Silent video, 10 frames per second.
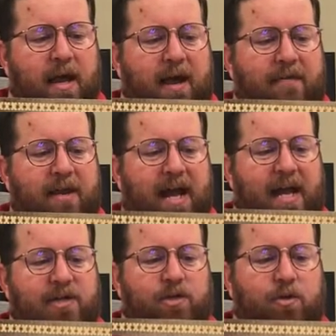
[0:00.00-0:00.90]
And then
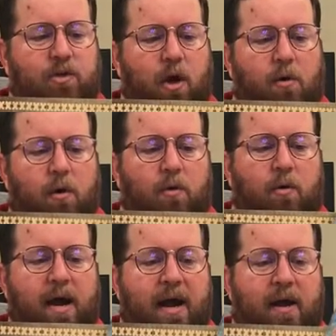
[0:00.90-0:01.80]
as you go
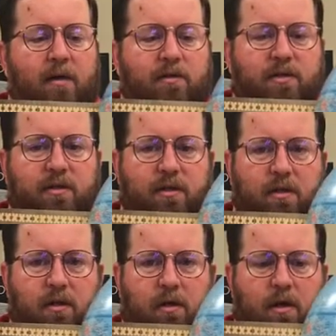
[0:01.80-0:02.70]
around,
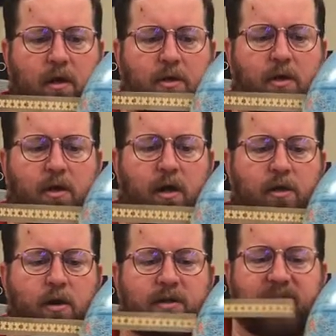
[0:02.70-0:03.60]
you're going to
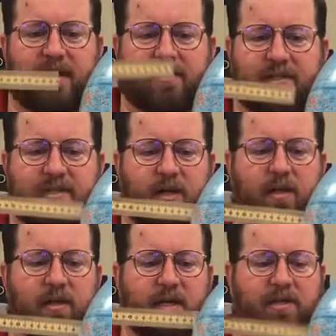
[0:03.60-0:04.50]
notice that the
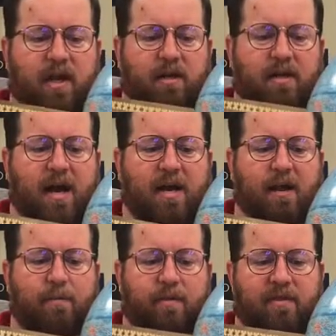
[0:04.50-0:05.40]
sun is going to line
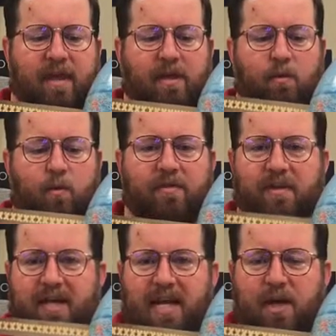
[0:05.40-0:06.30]
up then with
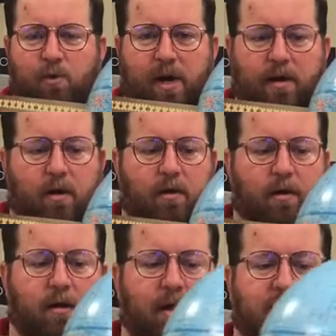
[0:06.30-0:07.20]
the
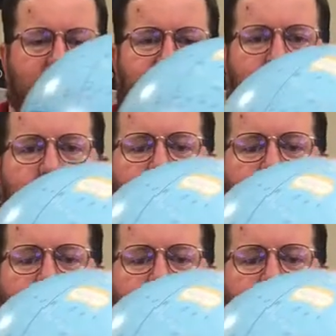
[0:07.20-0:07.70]
equator at a certain